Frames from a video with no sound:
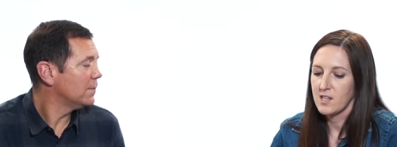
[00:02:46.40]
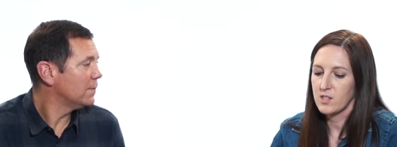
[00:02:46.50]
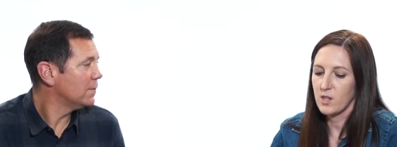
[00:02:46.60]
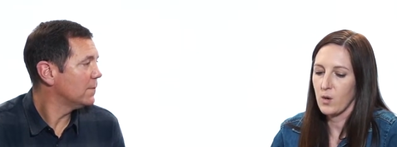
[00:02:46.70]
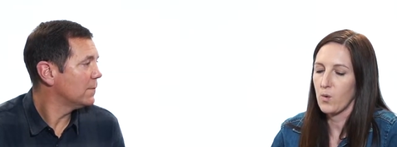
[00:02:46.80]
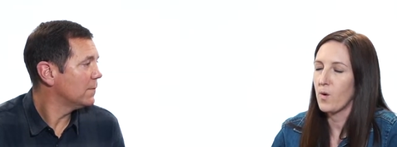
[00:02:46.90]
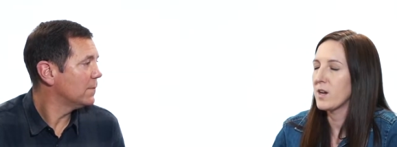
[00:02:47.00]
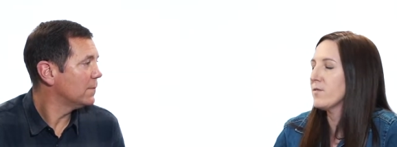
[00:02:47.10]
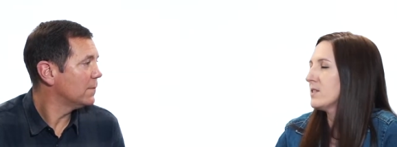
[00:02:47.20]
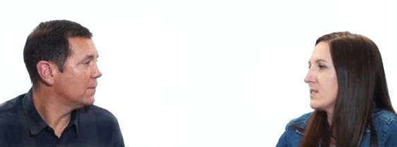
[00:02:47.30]
Speaker 1: So,
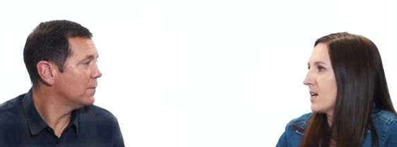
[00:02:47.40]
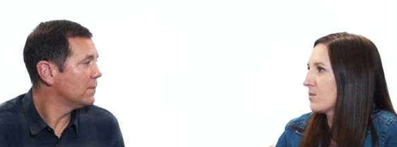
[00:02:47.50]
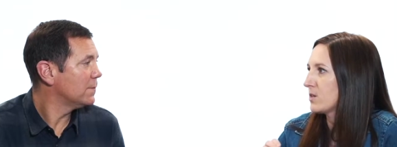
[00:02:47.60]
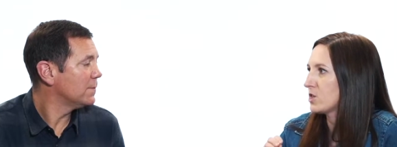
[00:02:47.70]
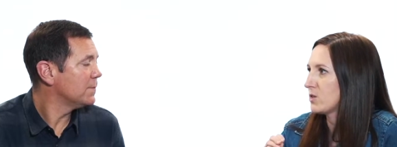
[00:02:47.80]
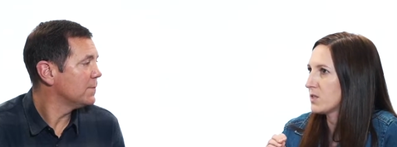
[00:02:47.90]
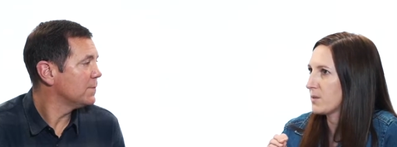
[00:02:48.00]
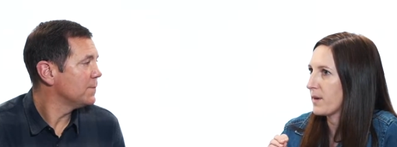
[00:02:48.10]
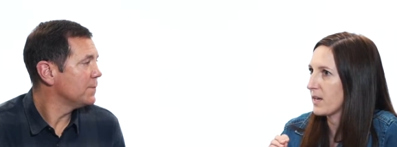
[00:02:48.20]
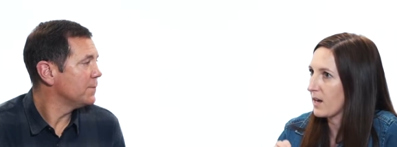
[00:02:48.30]
what if instead we choose
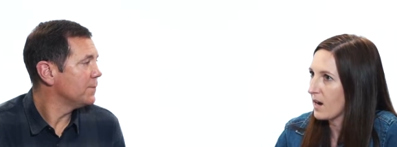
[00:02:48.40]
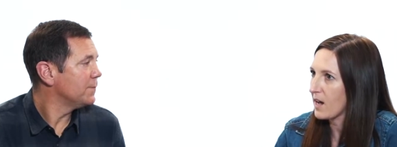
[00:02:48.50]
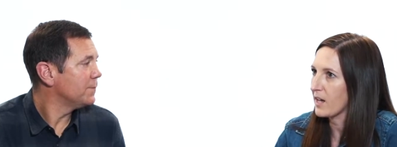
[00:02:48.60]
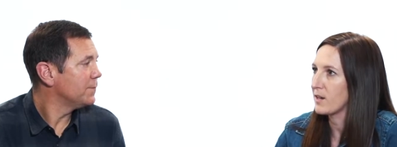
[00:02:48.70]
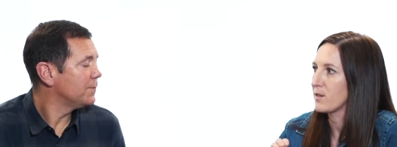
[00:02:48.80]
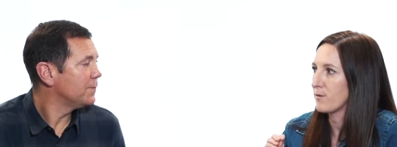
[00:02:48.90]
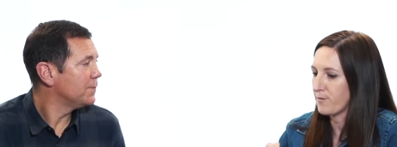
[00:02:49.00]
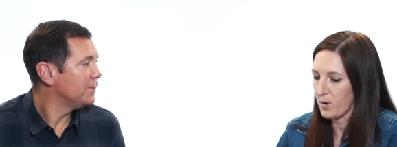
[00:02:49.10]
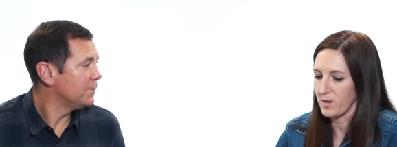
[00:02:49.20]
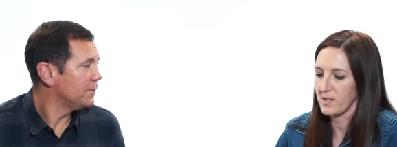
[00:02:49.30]
to make God the
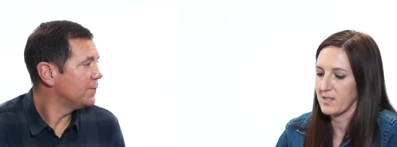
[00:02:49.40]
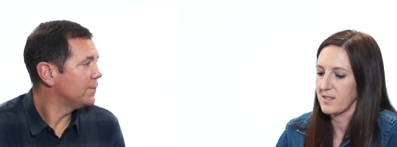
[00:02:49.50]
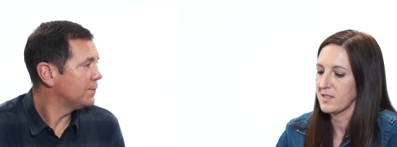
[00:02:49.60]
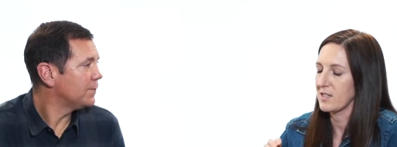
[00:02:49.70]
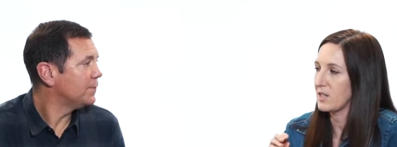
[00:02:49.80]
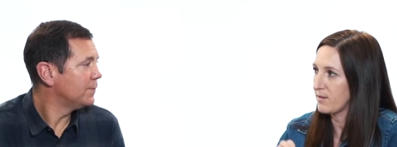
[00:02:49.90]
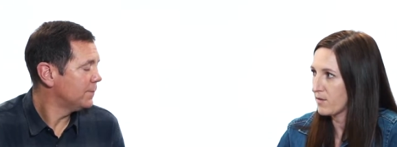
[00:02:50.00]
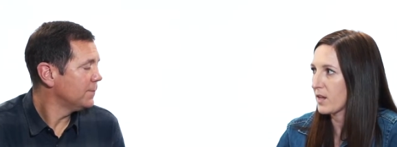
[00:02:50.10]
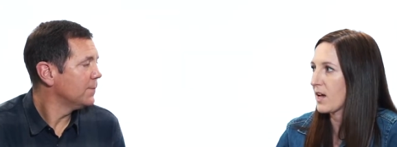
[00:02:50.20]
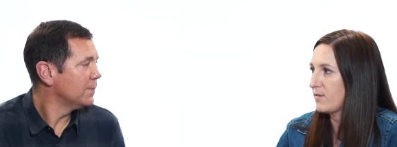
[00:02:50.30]
focus, to live
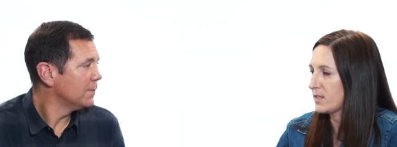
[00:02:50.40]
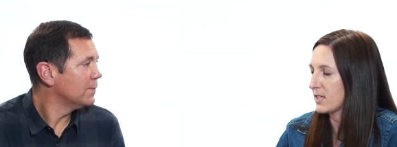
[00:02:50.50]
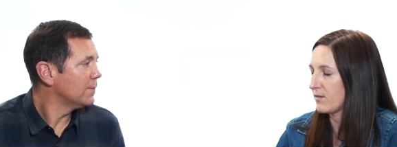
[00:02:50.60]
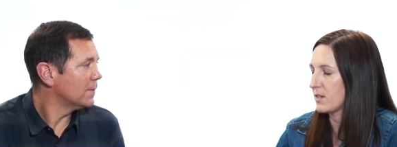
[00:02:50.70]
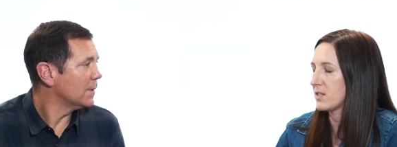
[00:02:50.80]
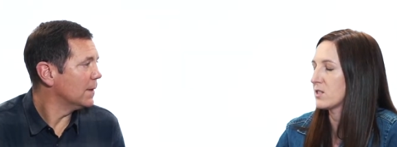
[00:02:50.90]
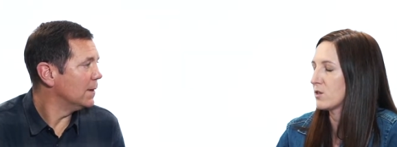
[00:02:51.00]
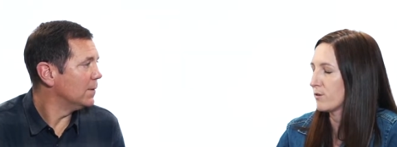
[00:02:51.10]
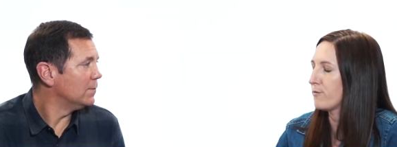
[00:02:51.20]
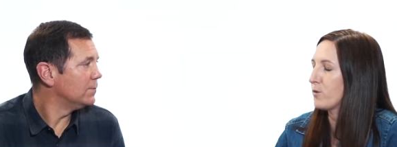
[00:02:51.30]
the life He's given us
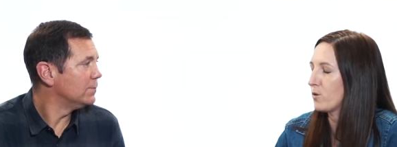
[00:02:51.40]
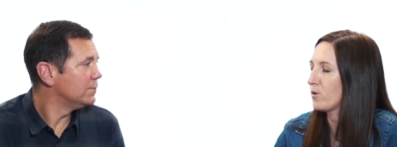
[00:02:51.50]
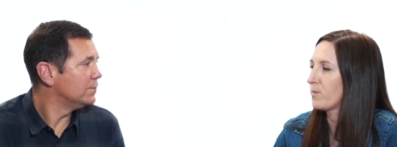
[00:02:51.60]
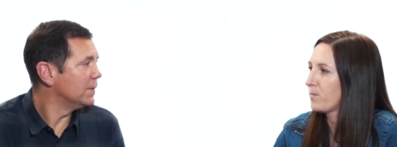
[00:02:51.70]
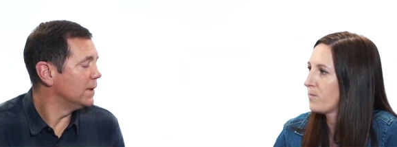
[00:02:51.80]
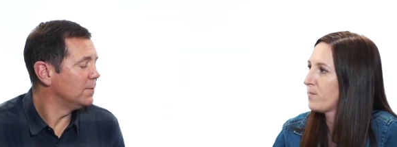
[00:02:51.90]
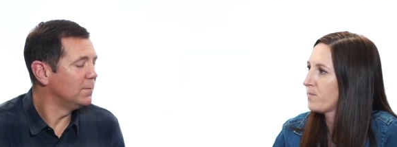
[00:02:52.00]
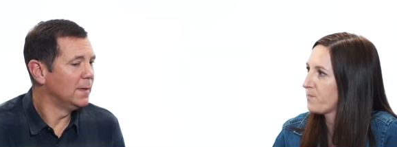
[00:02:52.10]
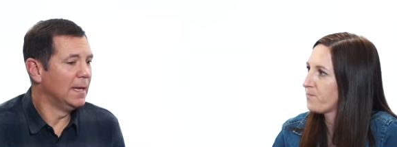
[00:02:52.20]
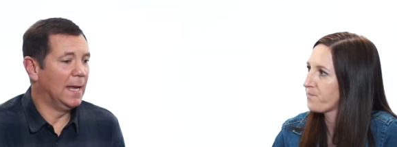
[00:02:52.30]
to yeah. the full?
Speaker 2: Yeah.
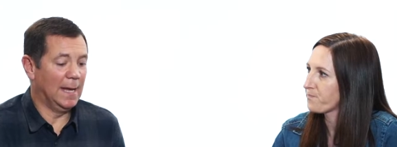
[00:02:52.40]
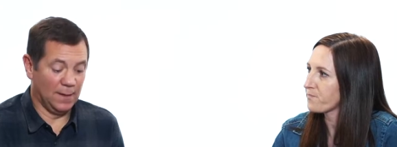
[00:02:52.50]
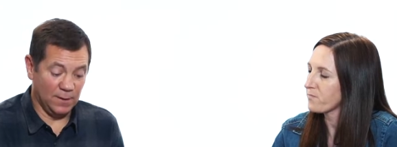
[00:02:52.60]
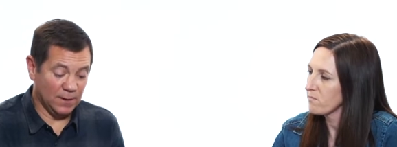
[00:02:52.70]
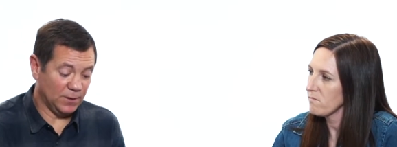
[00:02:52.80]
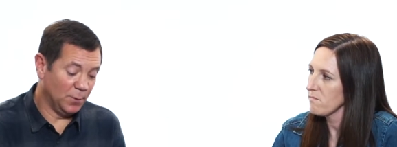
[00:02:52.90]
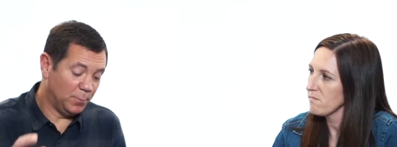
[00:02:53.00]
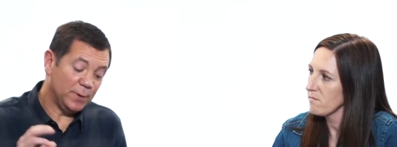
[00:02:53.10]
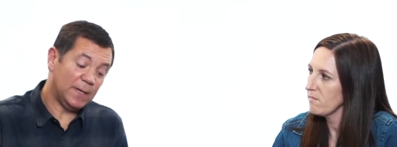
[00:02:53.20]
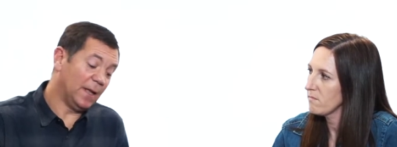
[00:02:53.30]
And you
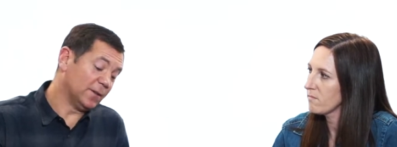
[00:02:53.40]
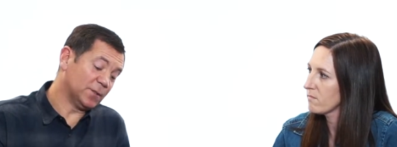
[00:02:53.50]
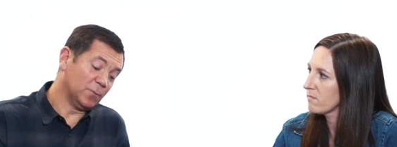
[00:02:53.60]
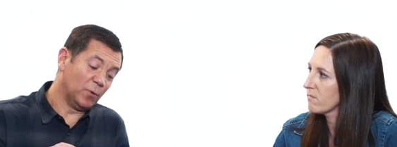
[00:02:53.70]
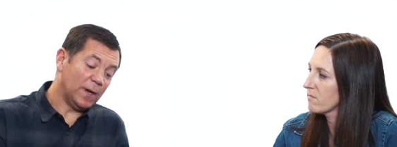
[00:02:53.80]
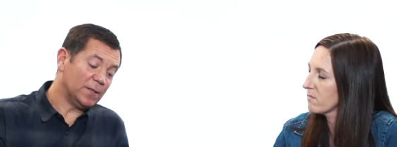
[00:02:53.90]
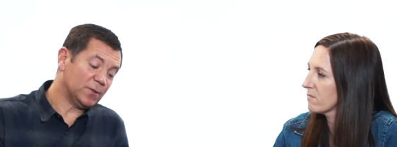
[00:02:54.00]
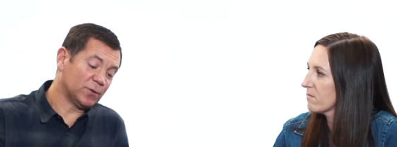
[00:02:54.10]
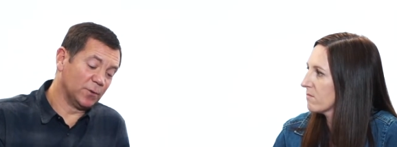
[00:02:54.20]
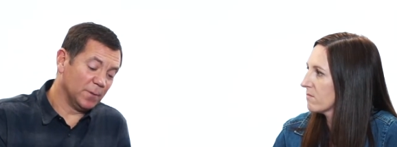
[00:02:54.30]
put together some
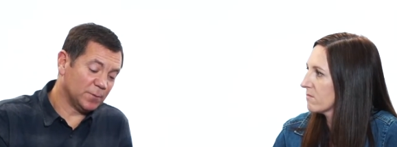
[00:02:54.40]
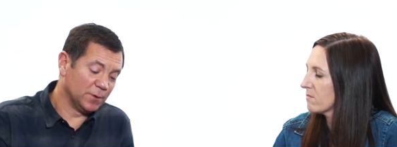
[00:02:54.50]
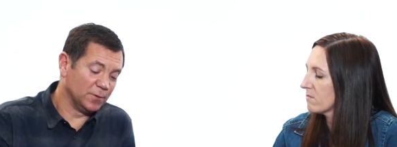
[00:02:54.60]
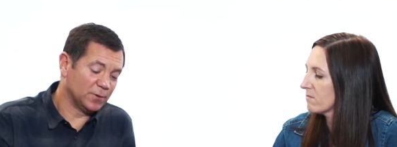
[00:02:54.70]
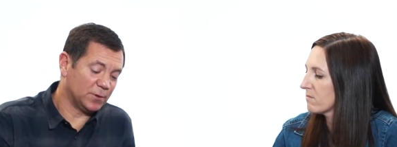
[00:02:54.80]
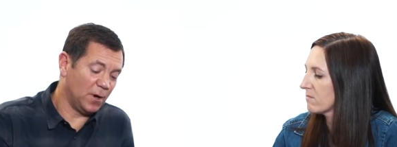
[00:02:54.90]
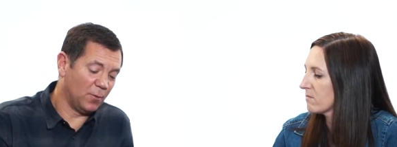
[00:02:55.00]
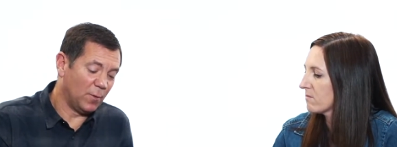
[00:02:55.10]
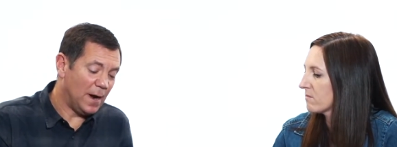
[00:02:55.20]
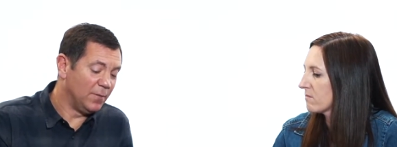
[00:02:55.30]
great scriptures
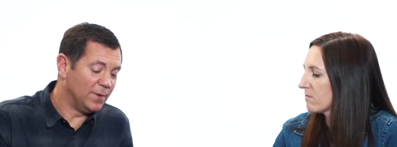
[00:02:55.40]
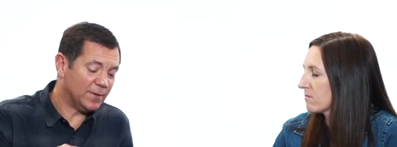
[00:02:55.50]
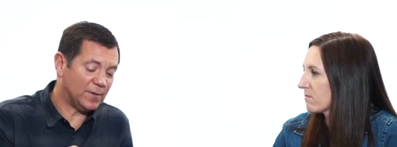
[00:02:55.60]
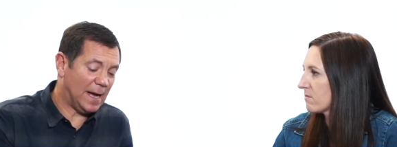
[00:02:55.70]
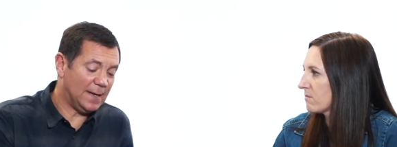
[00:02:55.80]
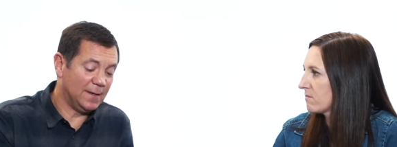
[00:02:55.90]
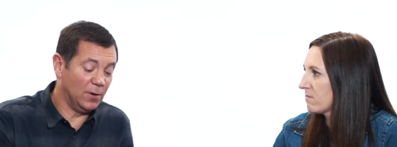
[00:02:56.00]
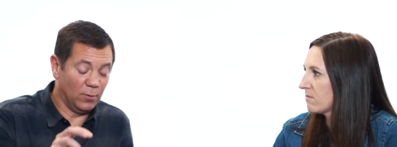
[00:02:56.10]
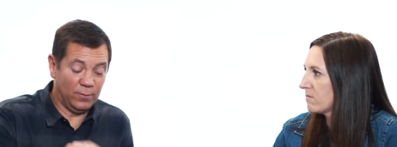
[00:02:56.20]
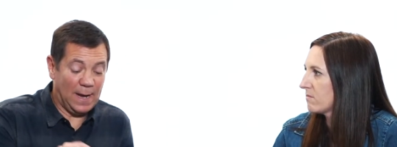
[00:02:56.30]
around this
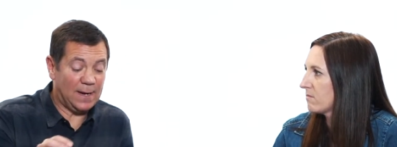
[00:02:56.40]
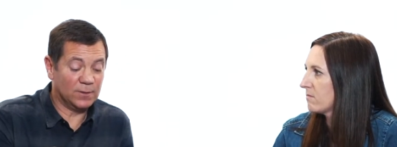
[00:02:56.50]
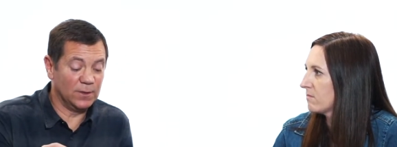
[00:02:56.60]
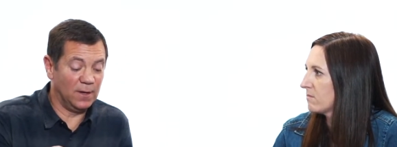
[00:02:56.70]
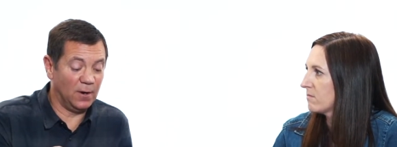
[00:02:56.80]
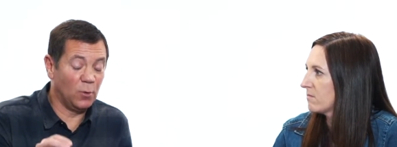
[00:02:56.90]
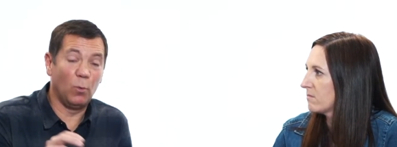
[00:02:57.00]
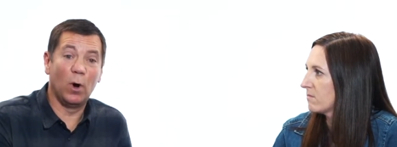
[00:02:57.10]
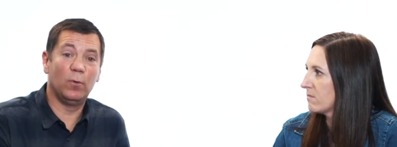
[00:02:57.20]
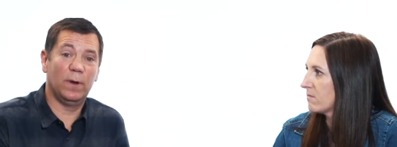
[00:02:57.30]
idea, or actually a
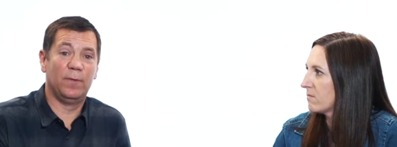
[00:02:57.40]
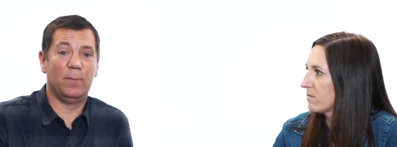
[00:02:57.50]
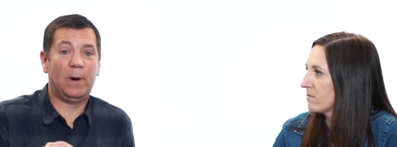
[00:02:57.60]
quote in the